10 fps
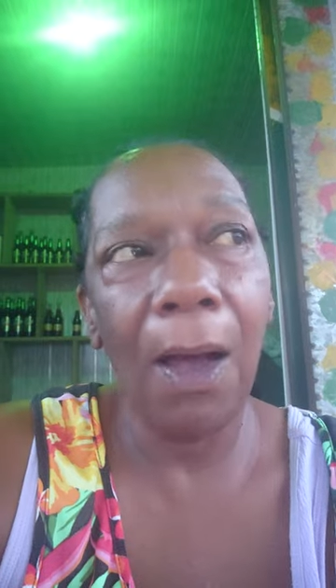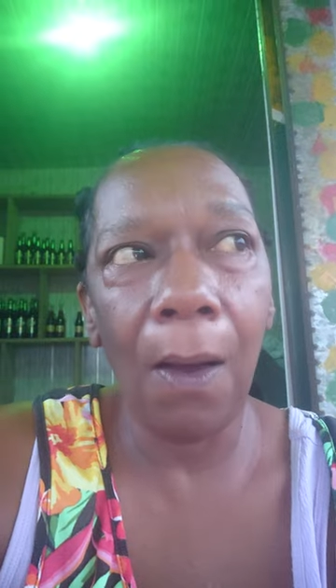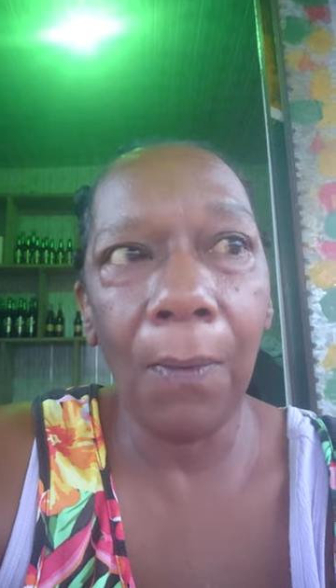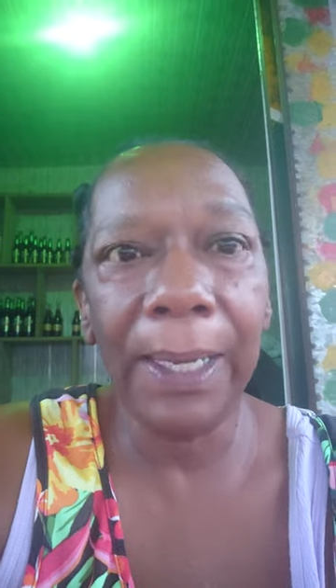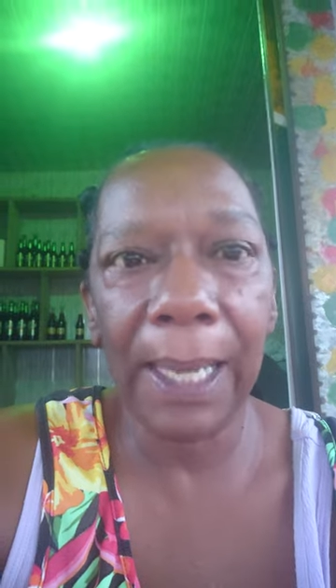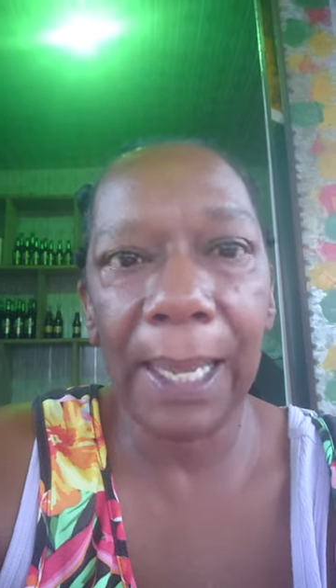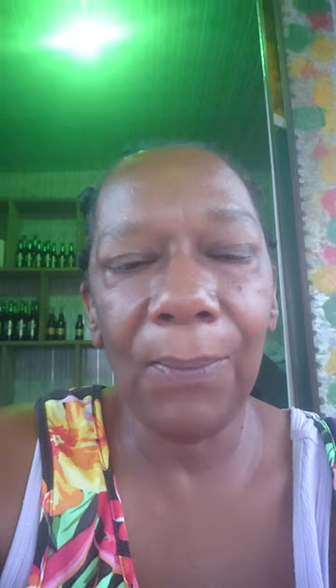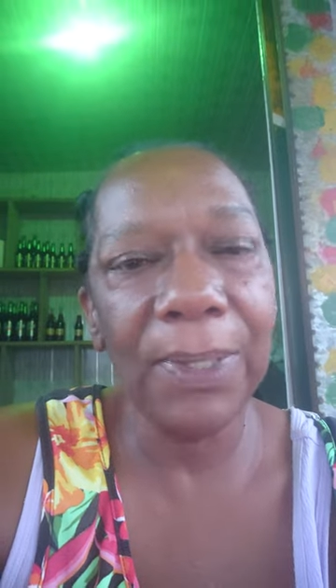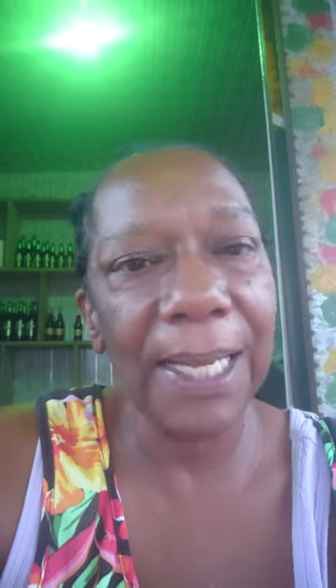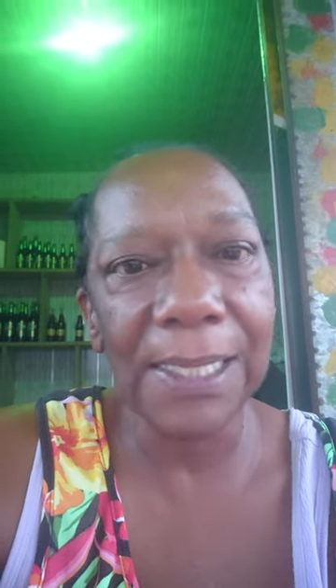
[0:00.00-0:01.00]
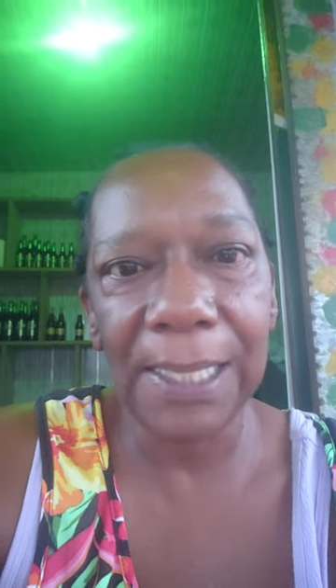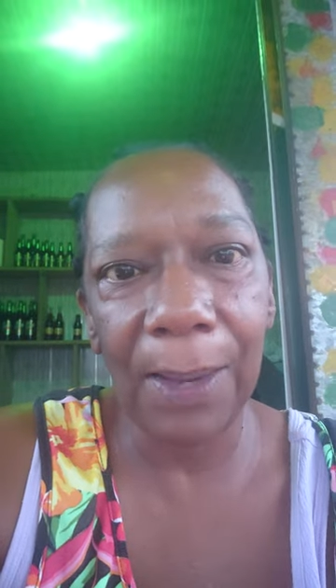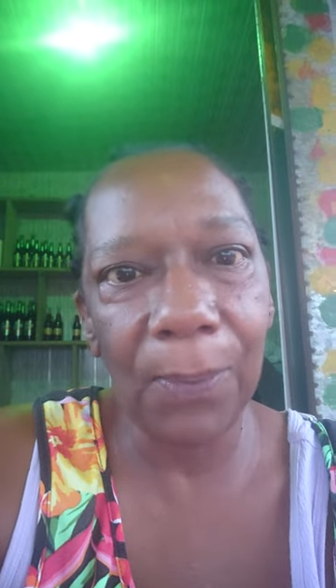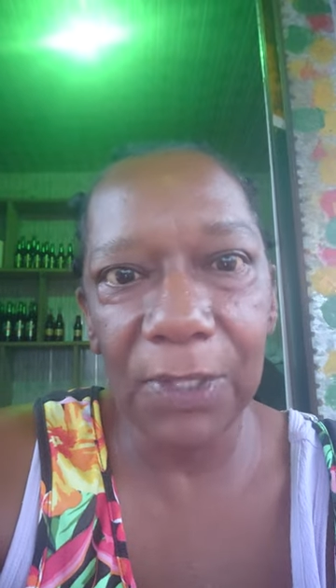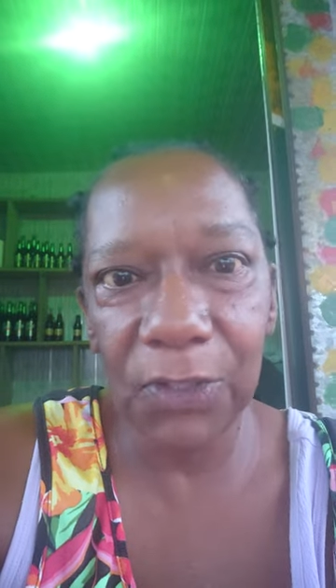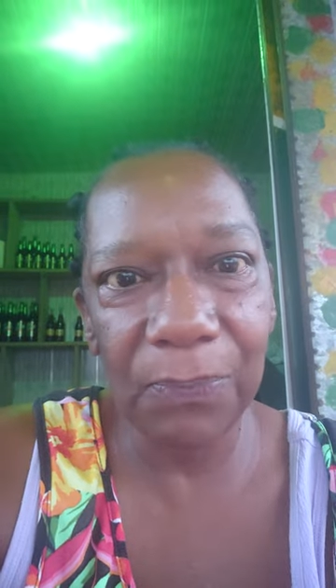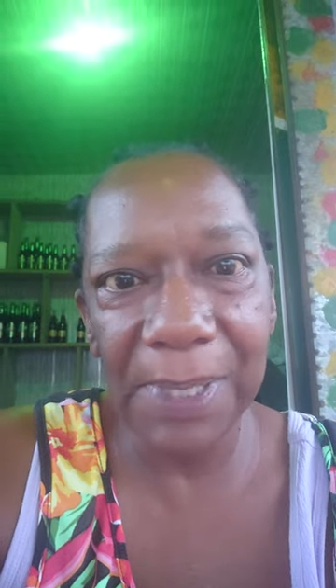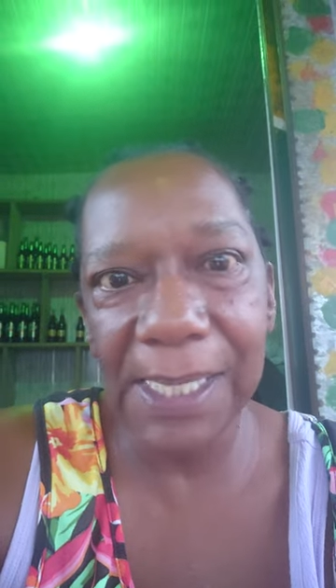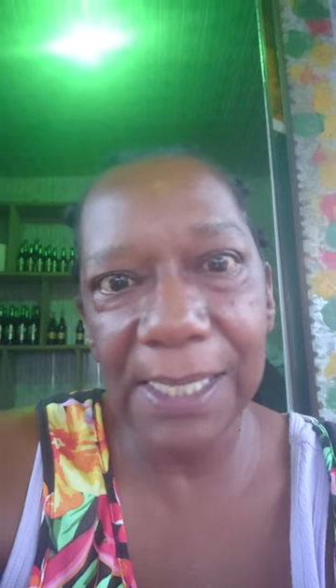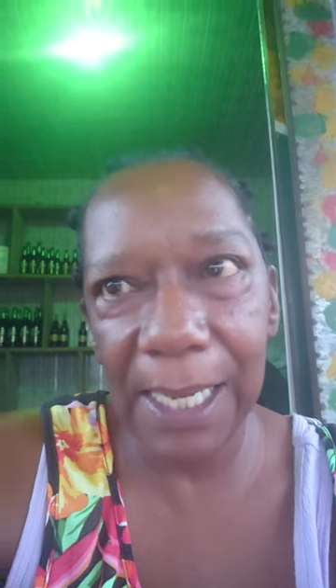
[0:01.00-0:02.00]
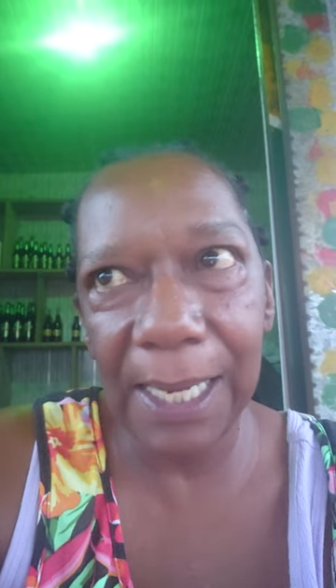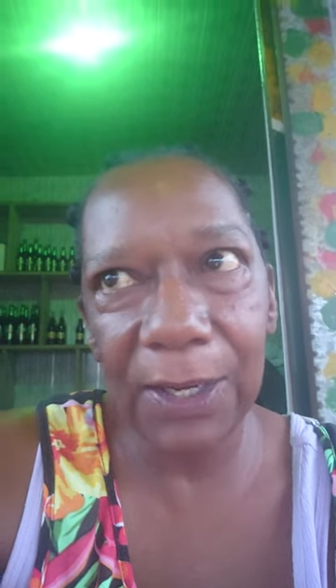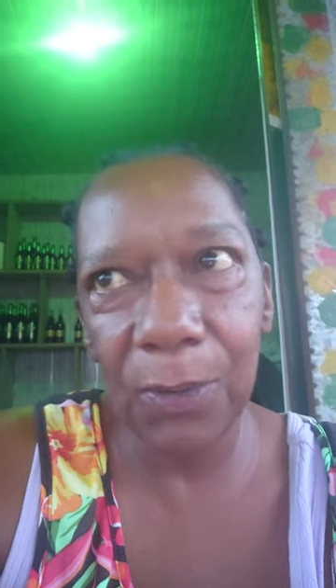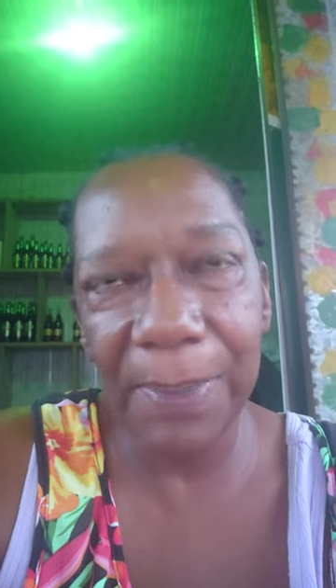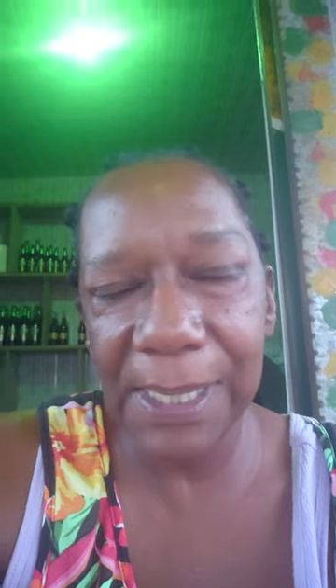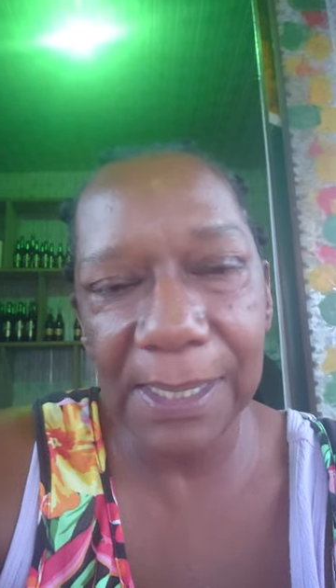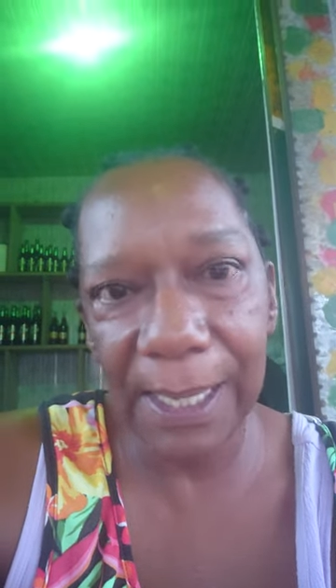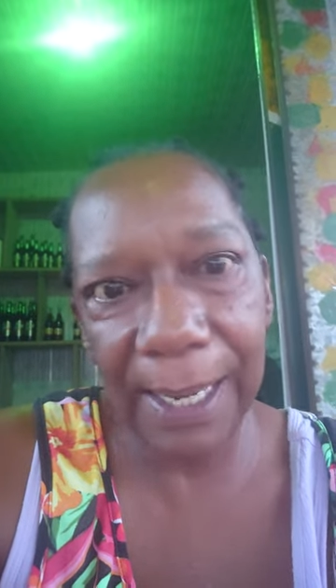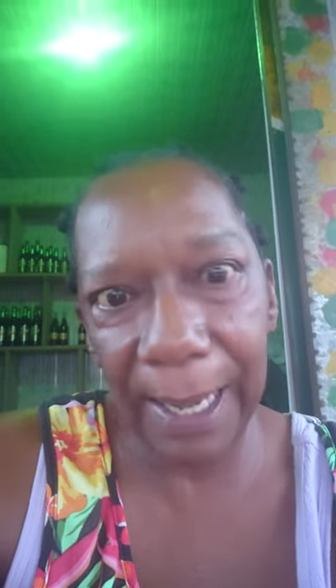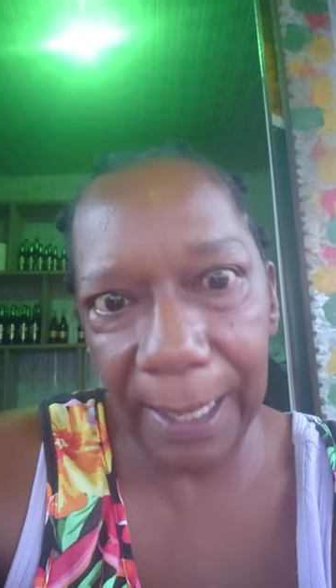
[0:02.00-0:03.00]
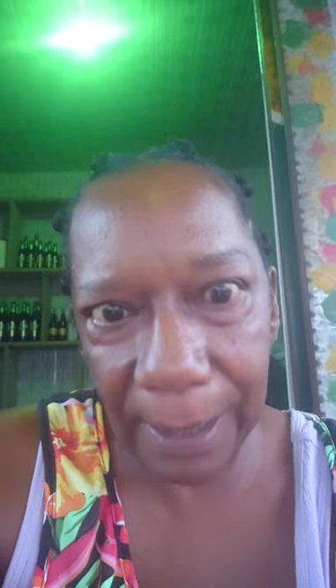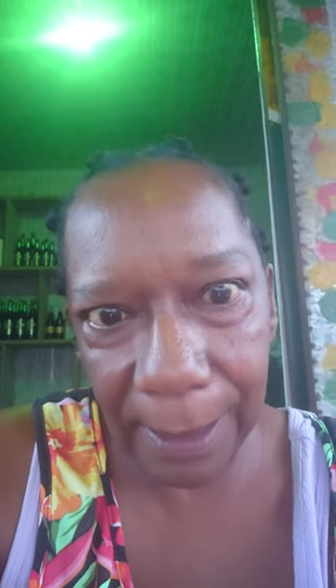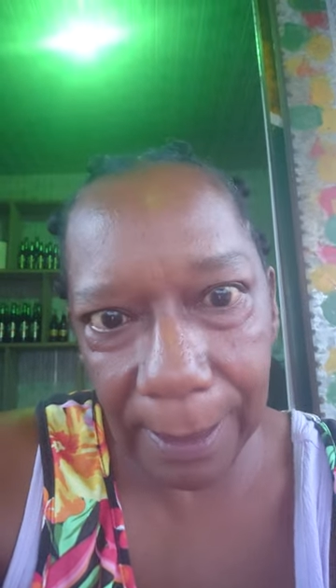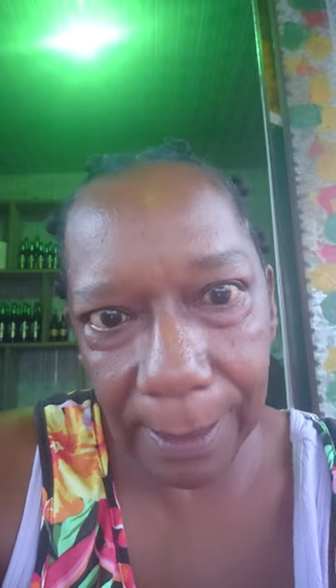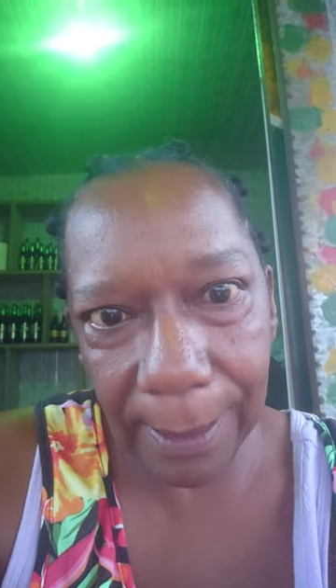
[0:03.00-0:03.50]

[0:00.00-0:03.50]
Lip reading: Okay, well, that's not what you've been saying. You've been saying 80.